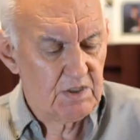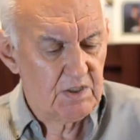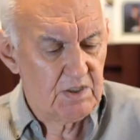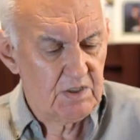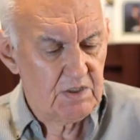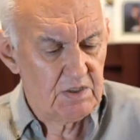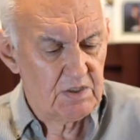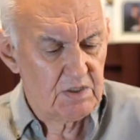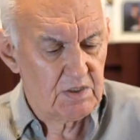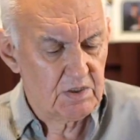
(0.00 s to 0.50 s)

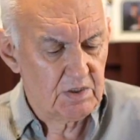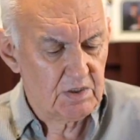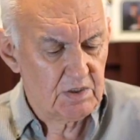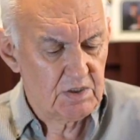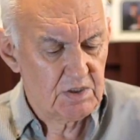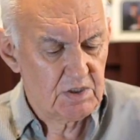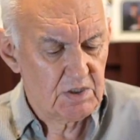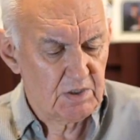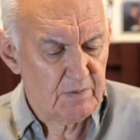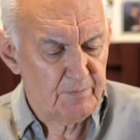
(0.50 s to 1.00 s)
is
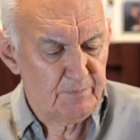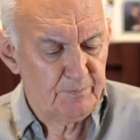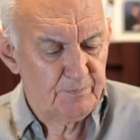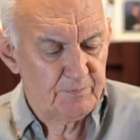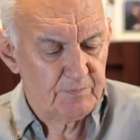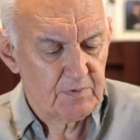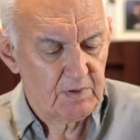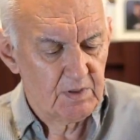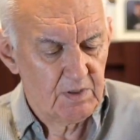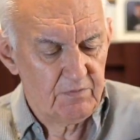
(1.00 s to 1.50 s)
that
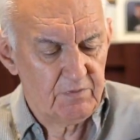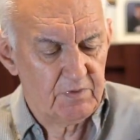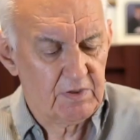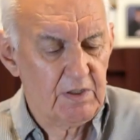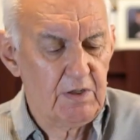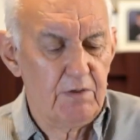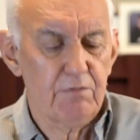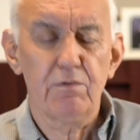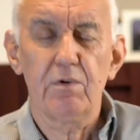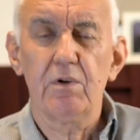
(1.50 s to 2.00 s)
um, if you
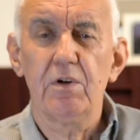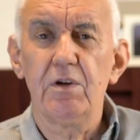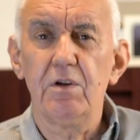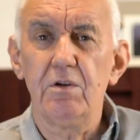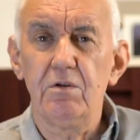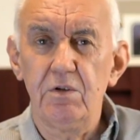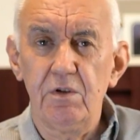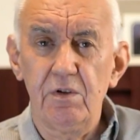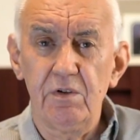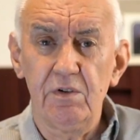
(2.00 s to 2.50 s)
get it right,
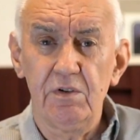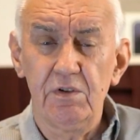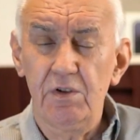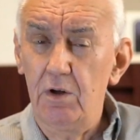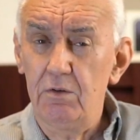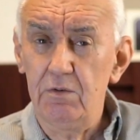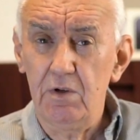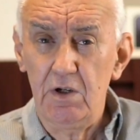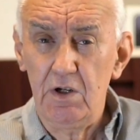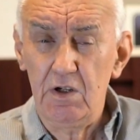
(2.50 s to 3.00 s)
you do,
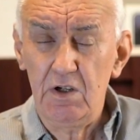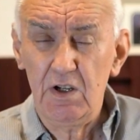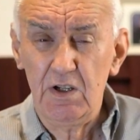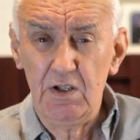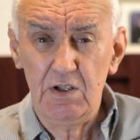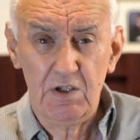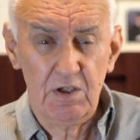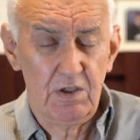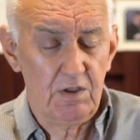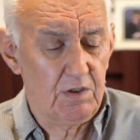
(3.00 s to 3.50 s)
don't need an
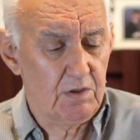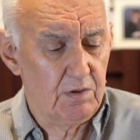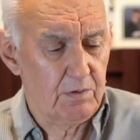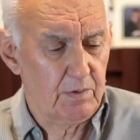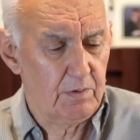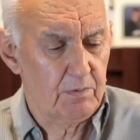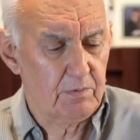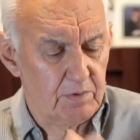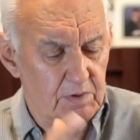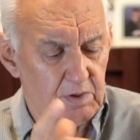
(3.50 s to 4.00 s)
ATU.
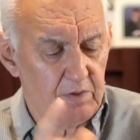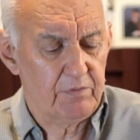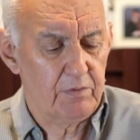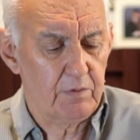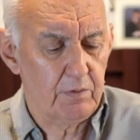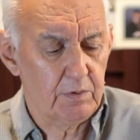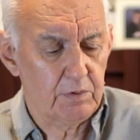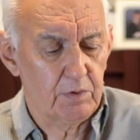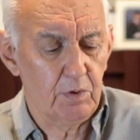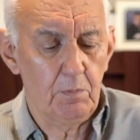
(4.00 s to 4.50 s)
It will give
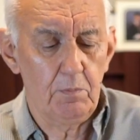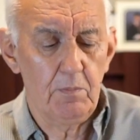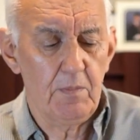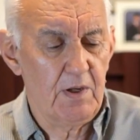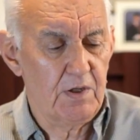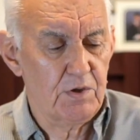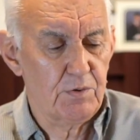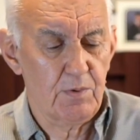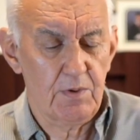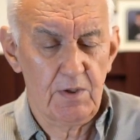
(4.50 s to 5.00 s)
you a good
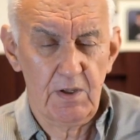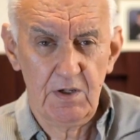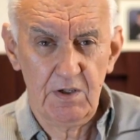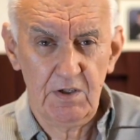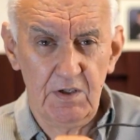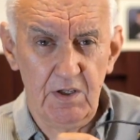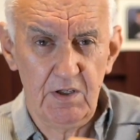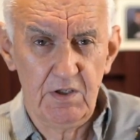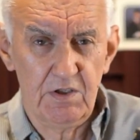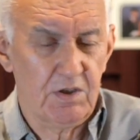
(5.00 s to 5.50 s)
match without
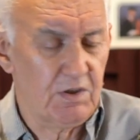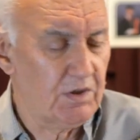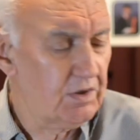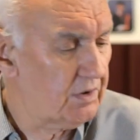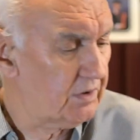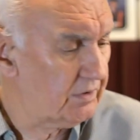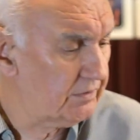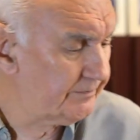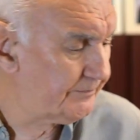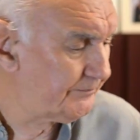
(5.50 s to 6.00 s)
an
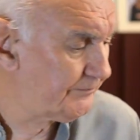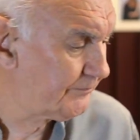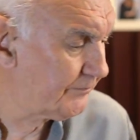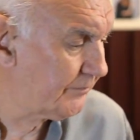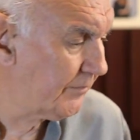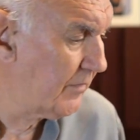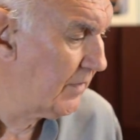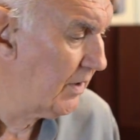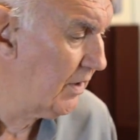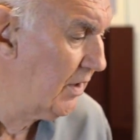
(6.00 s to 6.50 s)
ATU.
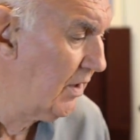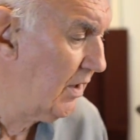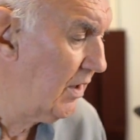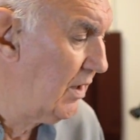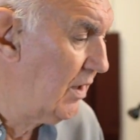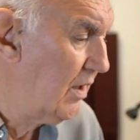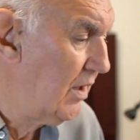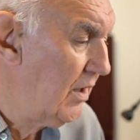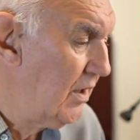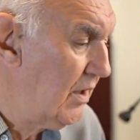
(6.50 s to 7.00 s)

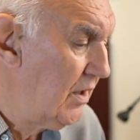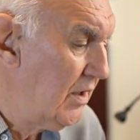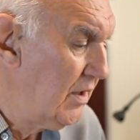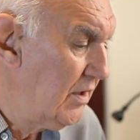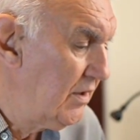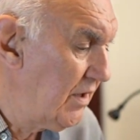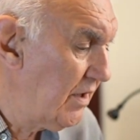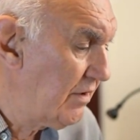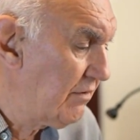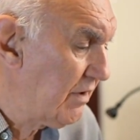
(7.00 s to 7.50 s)

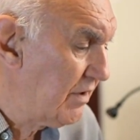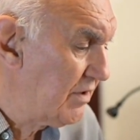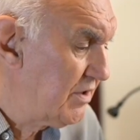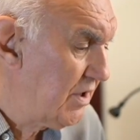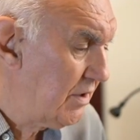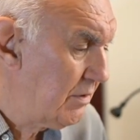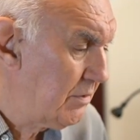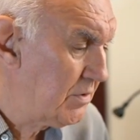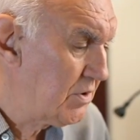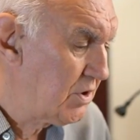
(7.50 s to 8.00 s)
Another
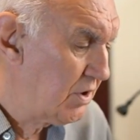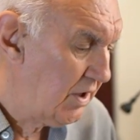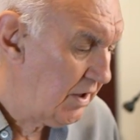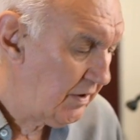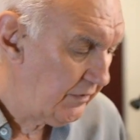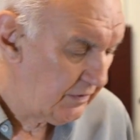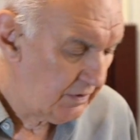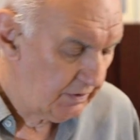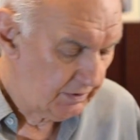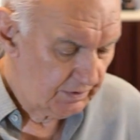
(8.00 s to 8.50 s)
antenna which I
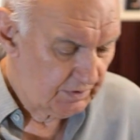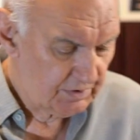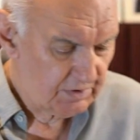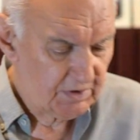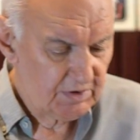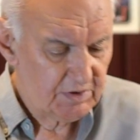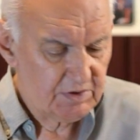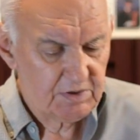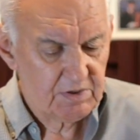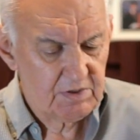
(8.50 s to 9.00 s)
have used
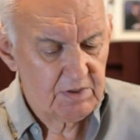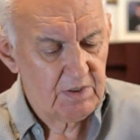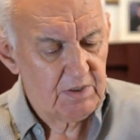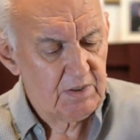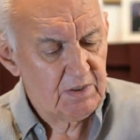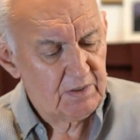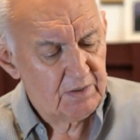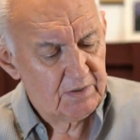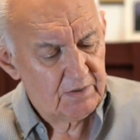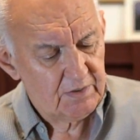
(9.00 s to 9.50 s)
is
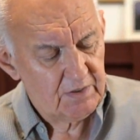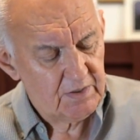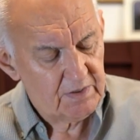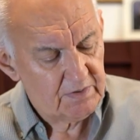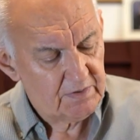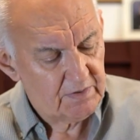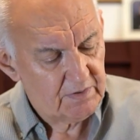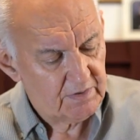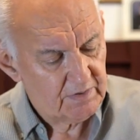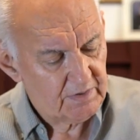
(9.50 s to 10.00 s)
the uh,
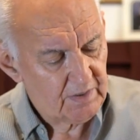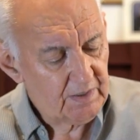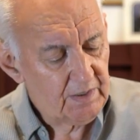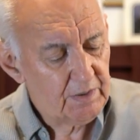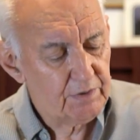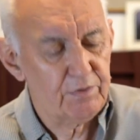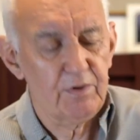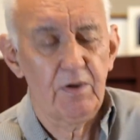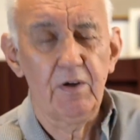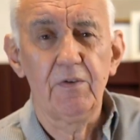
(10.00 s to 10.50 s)

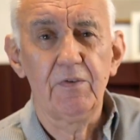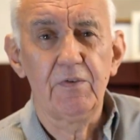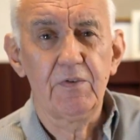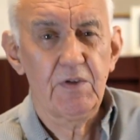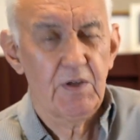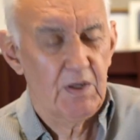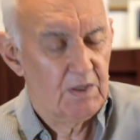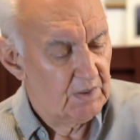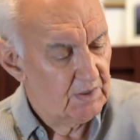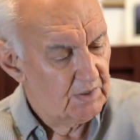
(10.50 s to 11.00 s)

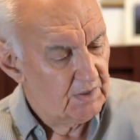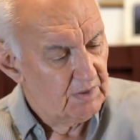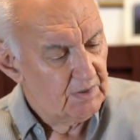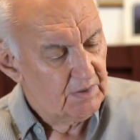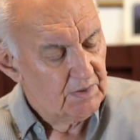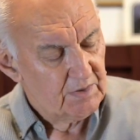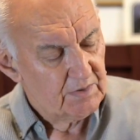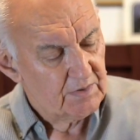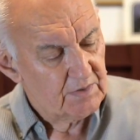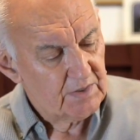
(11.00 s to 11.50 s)
Elecraft,
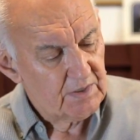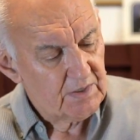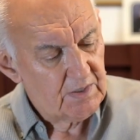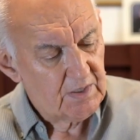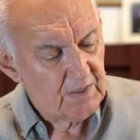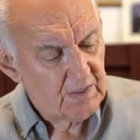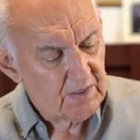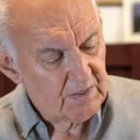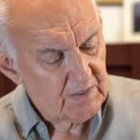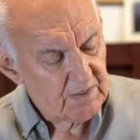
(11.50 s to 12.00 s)

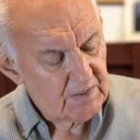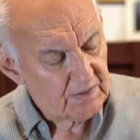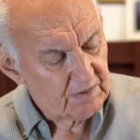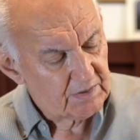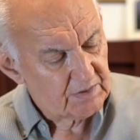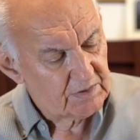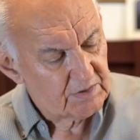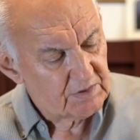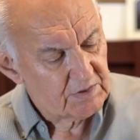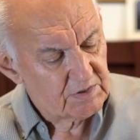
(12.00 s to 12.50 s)
the
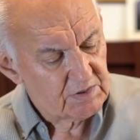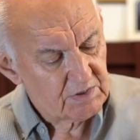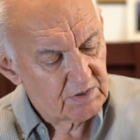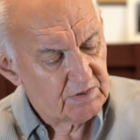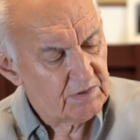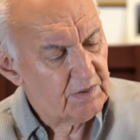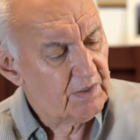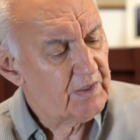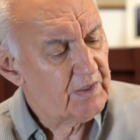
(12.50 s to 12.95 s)
AX, uh,